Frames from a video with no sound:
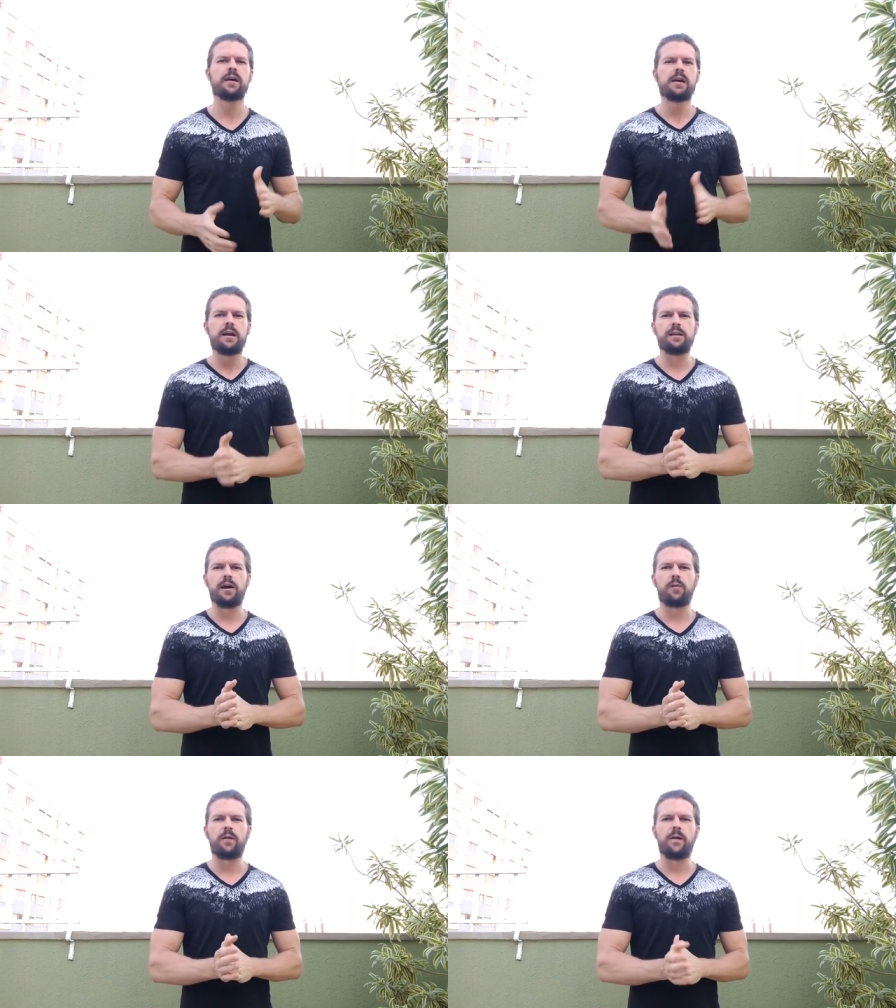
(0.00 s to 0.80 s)
Now,
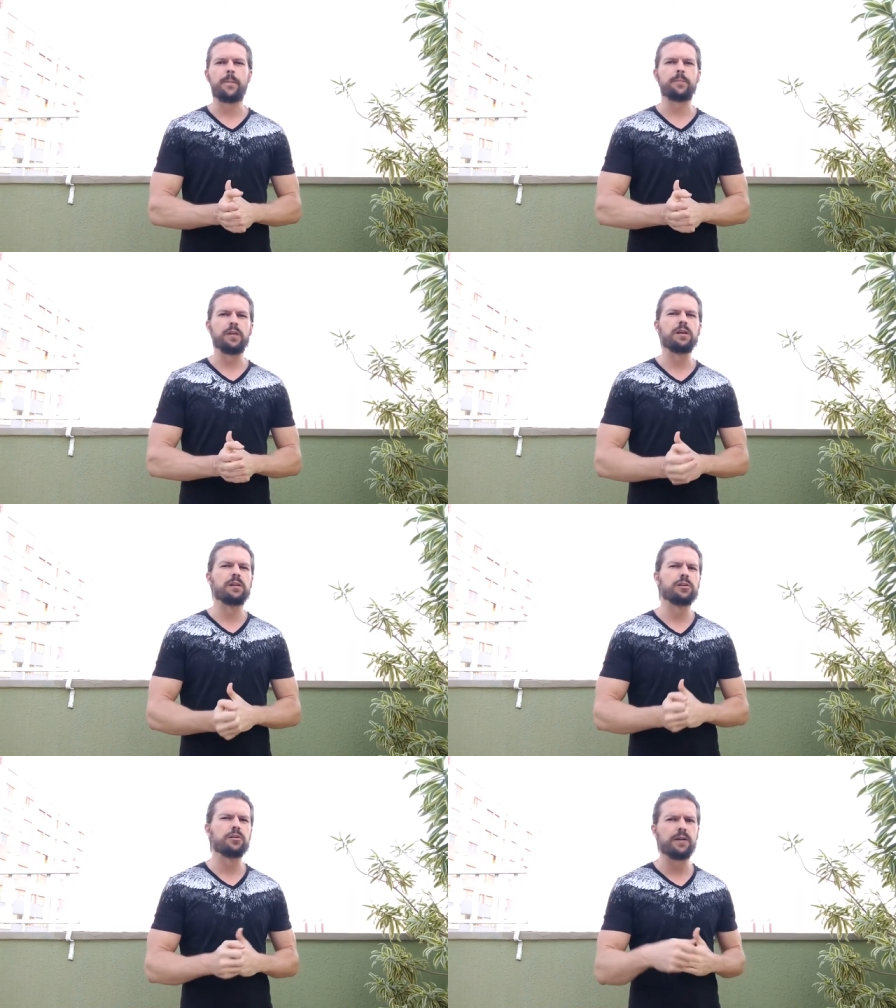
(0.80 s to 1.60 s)
um,
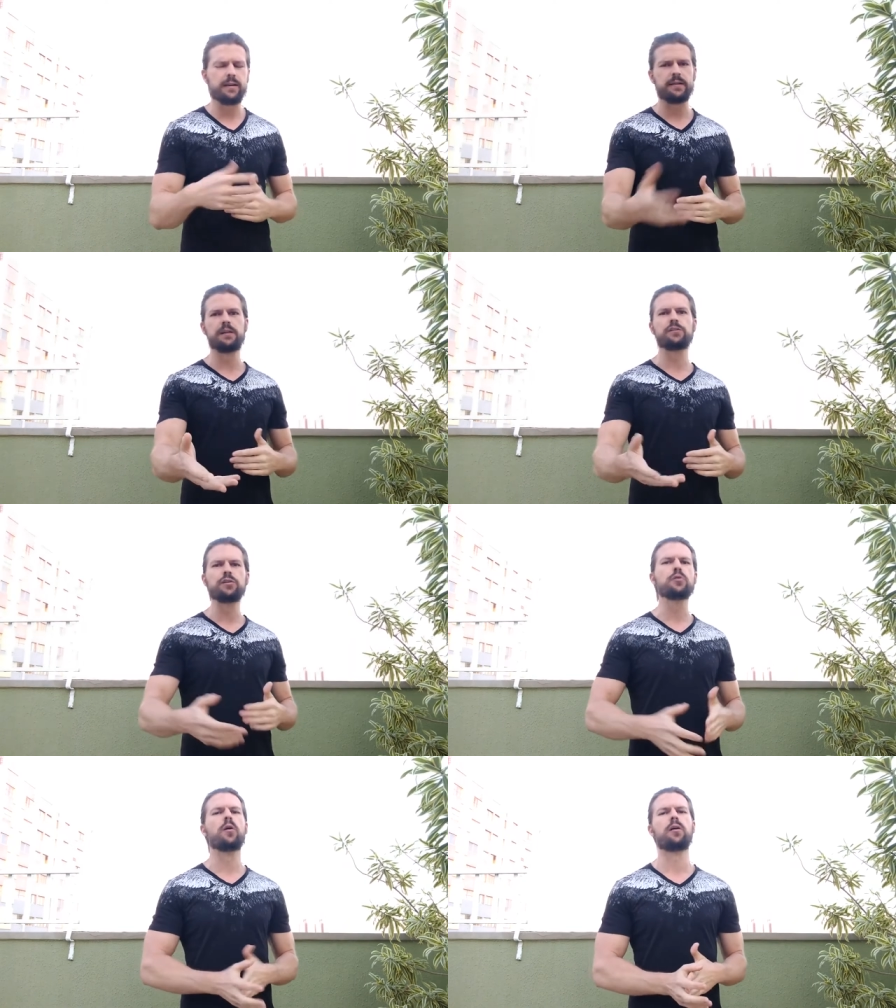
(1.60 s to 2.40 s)
you're not going to do
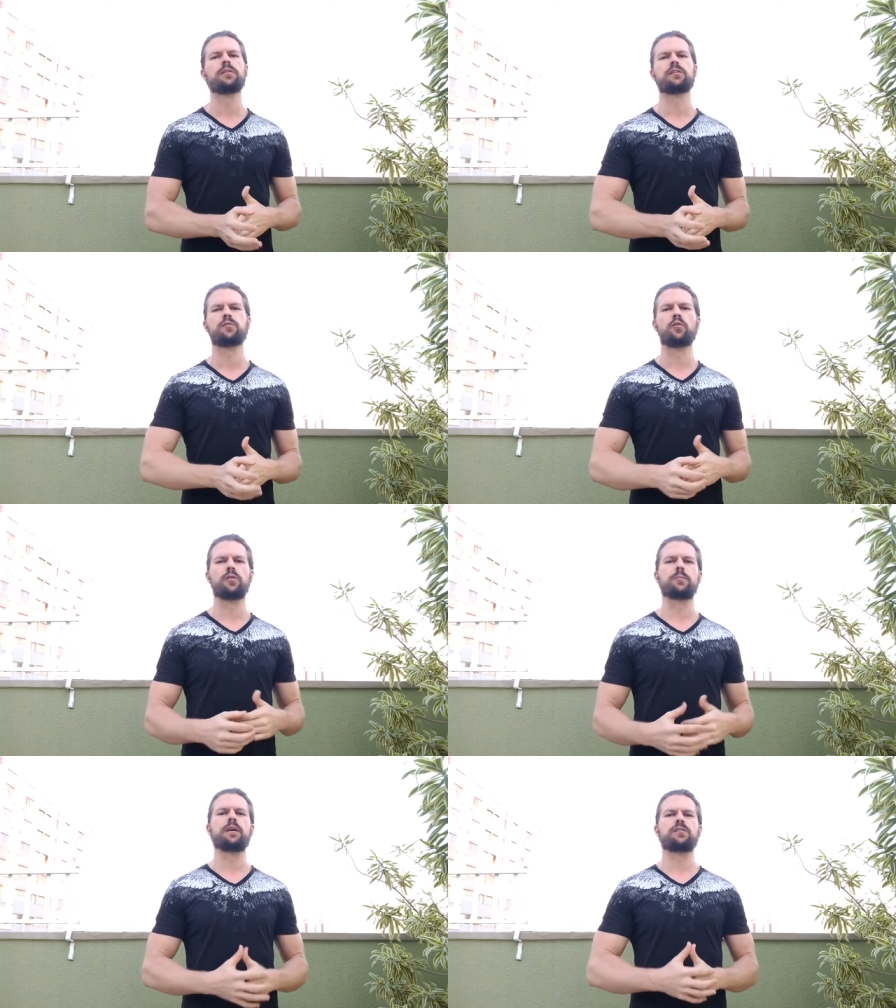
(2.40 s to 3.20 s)
all this for them
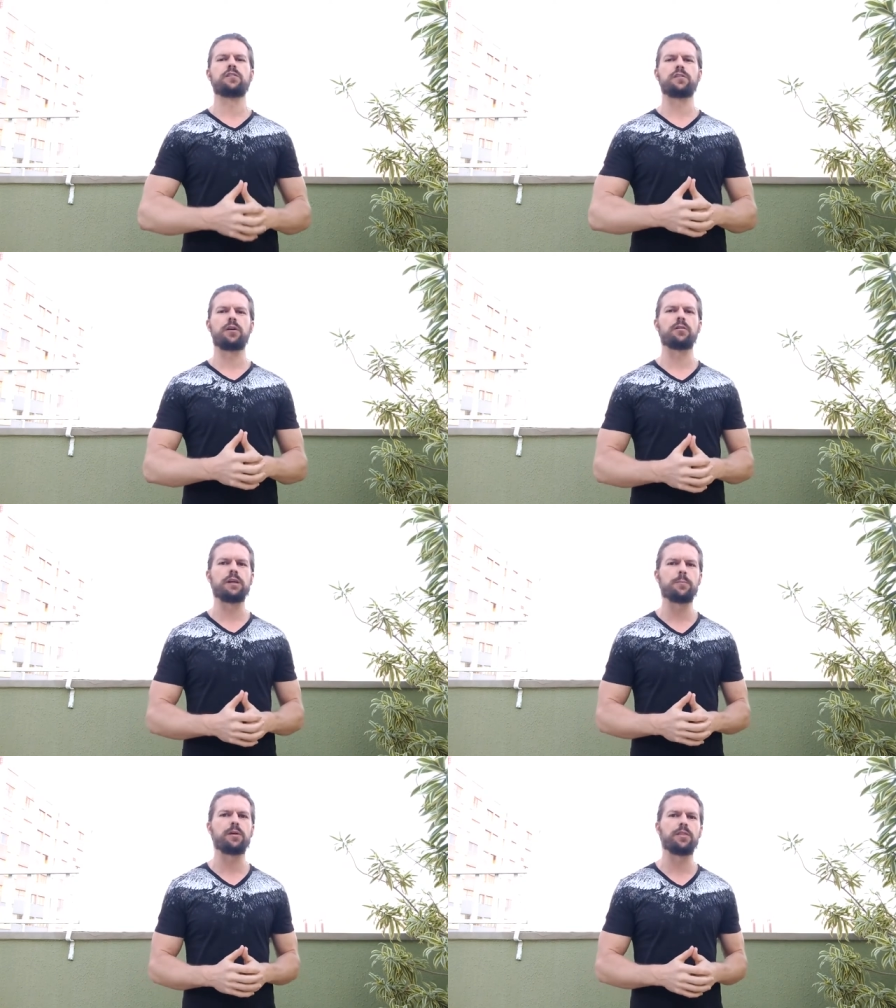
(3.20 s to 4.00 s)
necessarily,
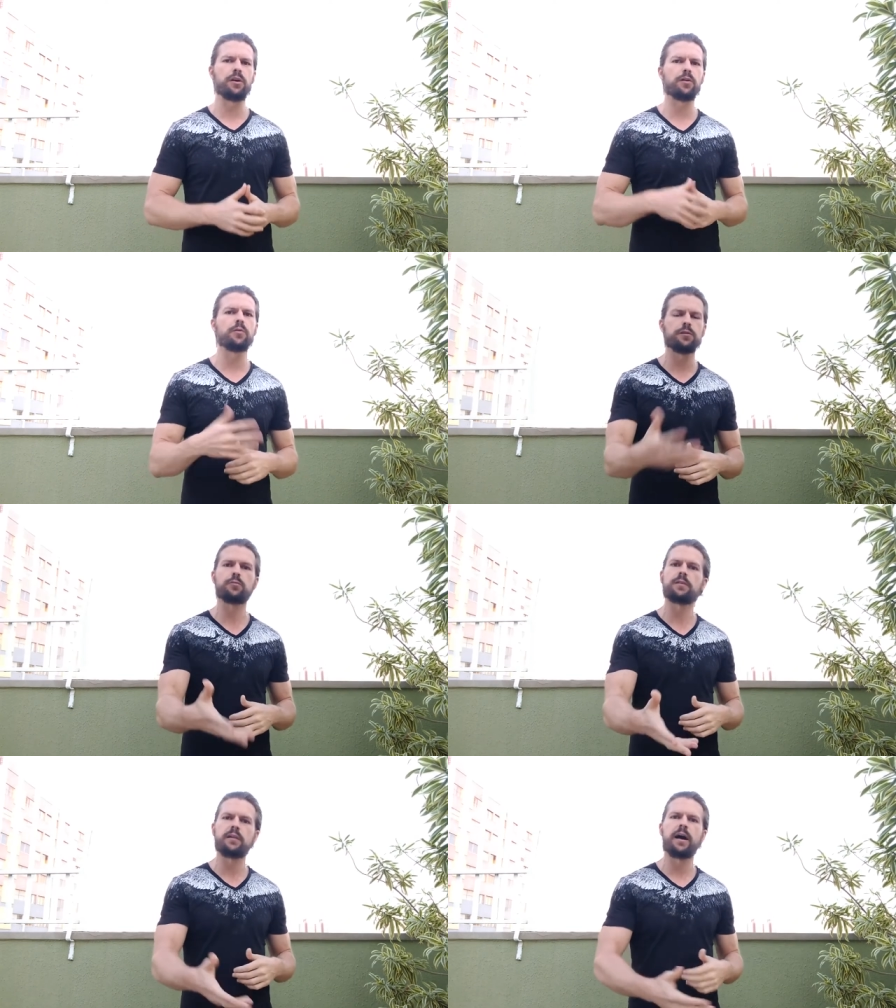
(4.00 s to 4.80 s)
but they're going to
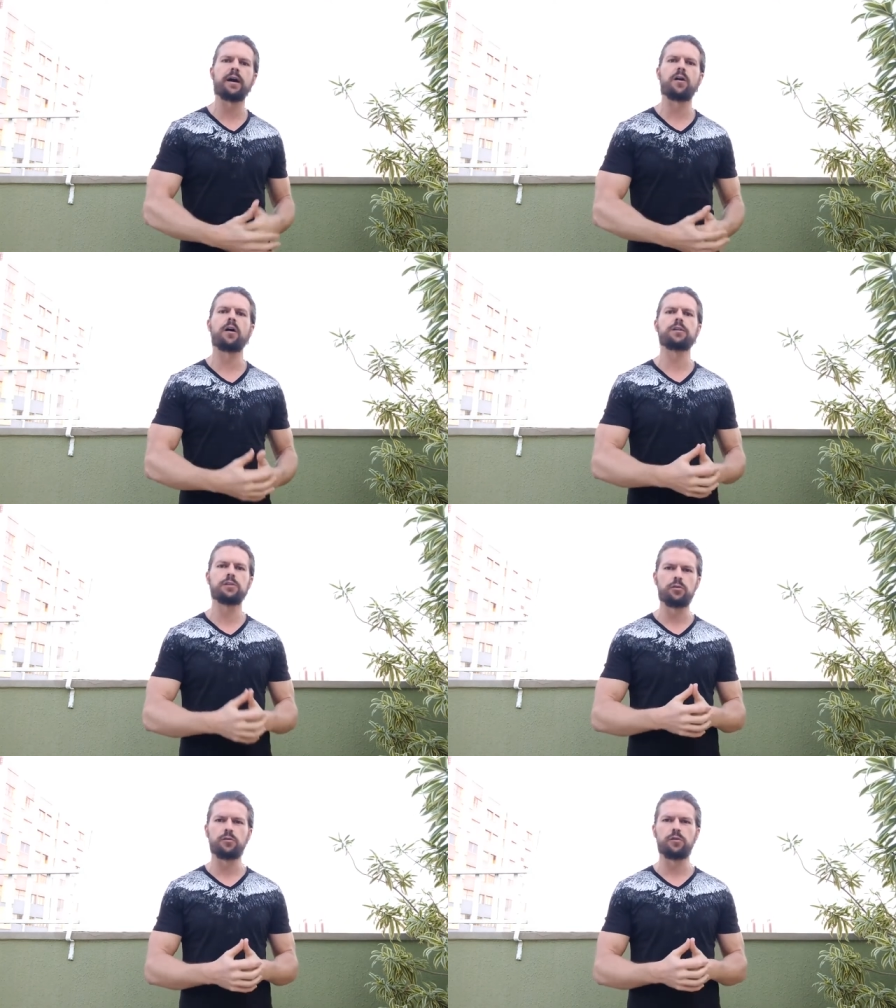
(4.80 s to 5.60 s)
rely on you
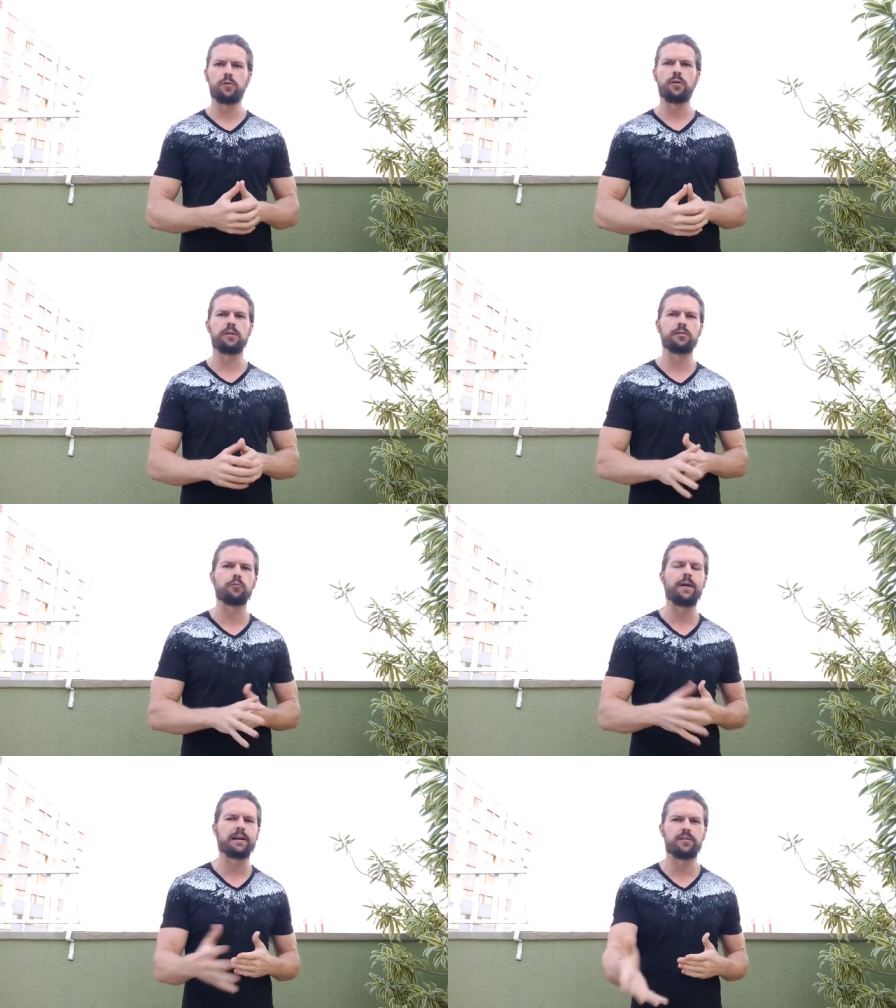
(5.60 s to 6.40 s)
to
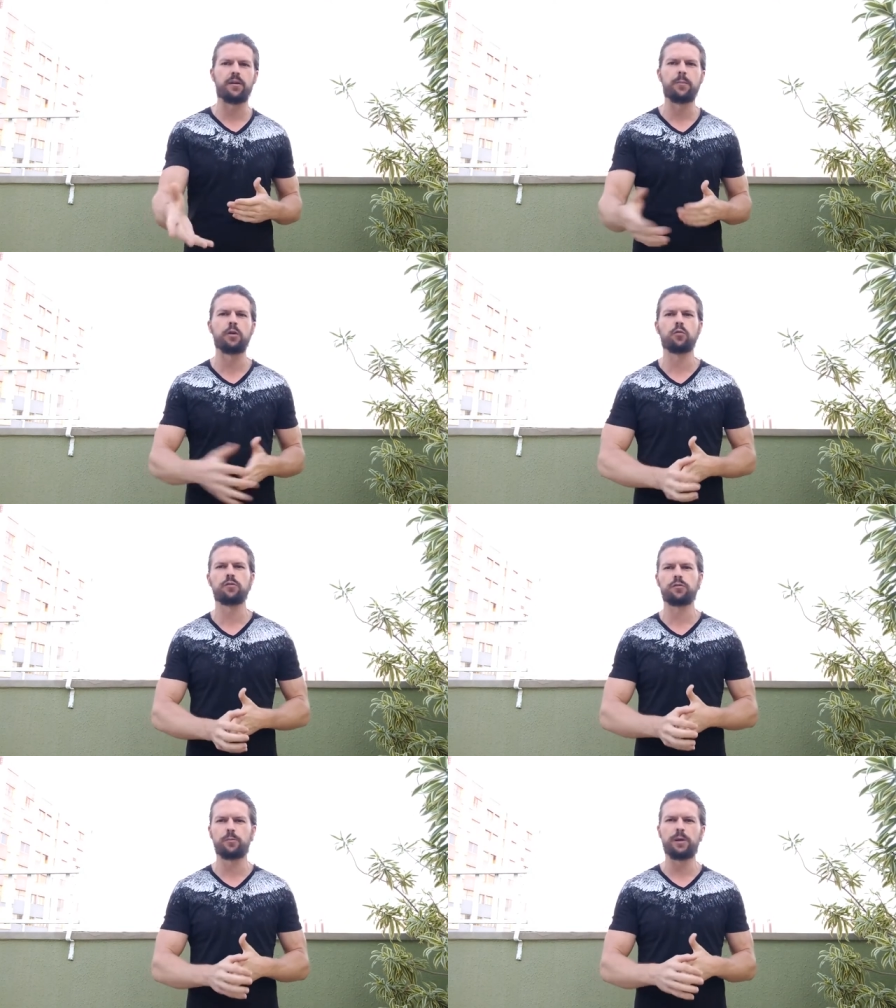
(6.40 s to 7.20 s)
direct them in order to
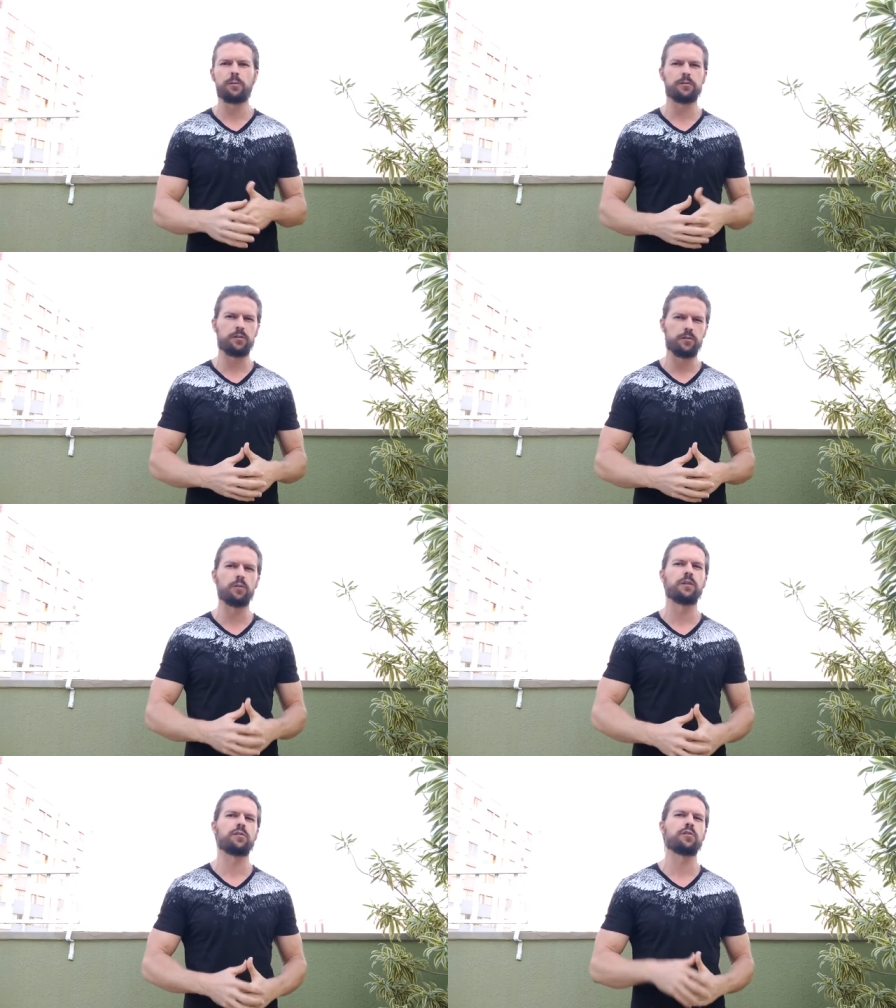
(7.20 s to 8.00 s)
be able to do this.
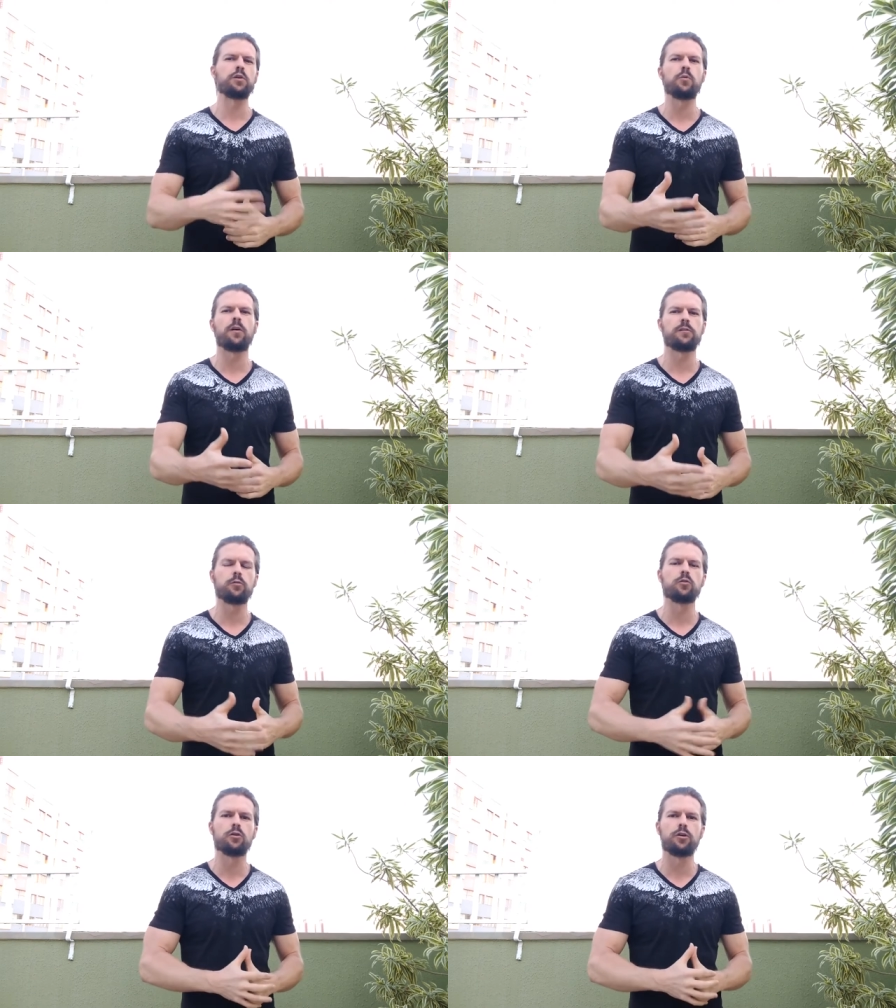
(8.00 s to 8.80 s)
So you want to
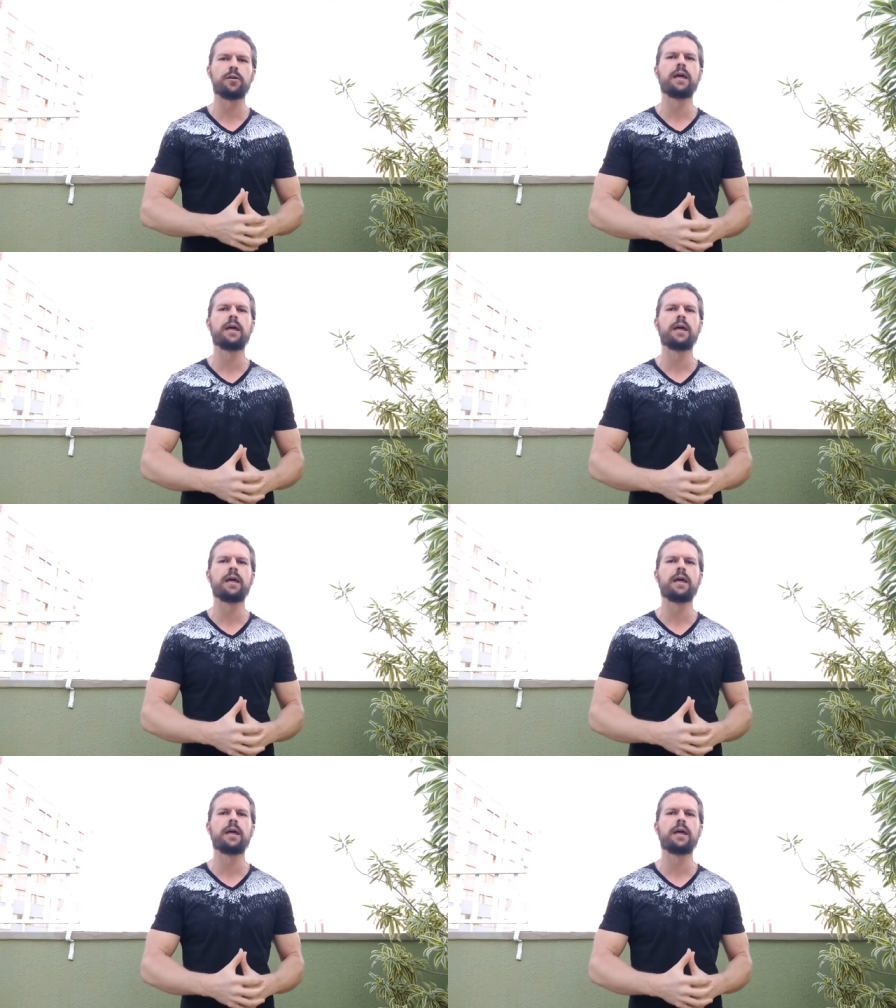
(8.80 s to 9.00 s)
learn